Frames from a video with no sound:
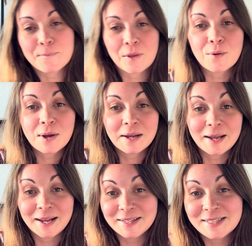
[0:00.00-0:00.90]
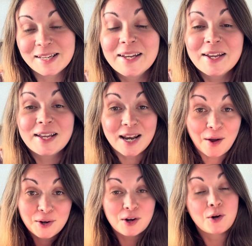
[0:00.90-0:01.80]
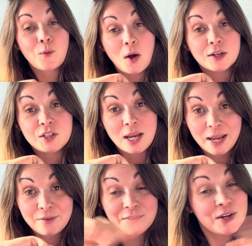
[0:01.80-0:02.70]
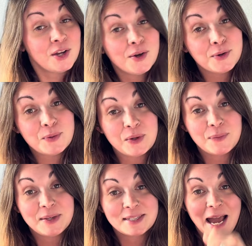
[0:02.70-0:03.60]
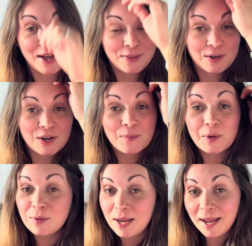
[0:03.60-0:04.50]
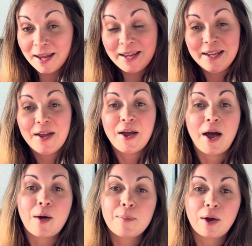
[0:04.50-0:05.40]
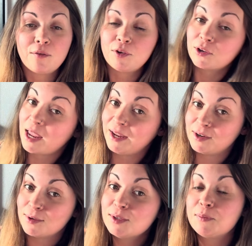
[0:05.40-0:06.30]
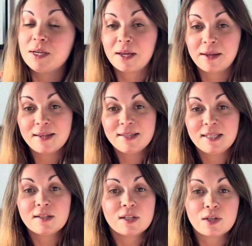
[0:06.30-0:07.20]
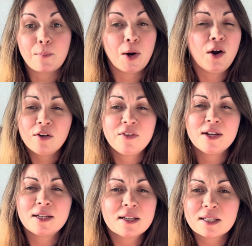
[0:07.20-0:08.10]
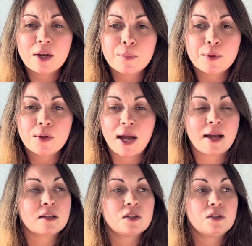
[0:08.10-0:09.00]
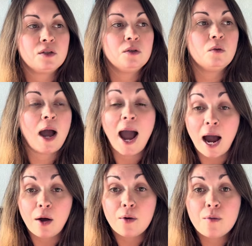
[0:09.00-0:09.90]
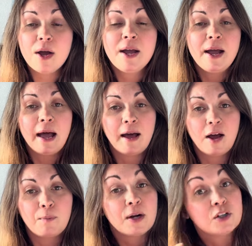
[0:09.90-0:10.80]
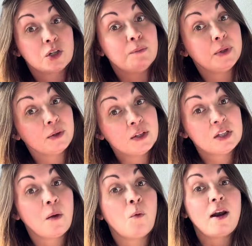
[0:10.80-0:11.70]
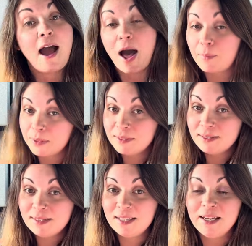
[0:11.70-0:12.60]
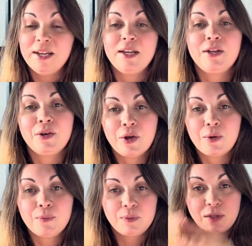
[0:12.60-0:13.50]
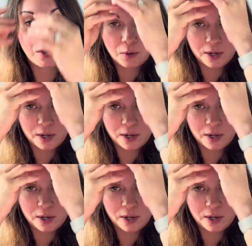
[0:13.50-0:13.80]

Okay, guys, now you're going to watch a video with Miss Catherine and Monet about volcanoes, because this is a perfect example as to how pressure builds and what happens, you know. So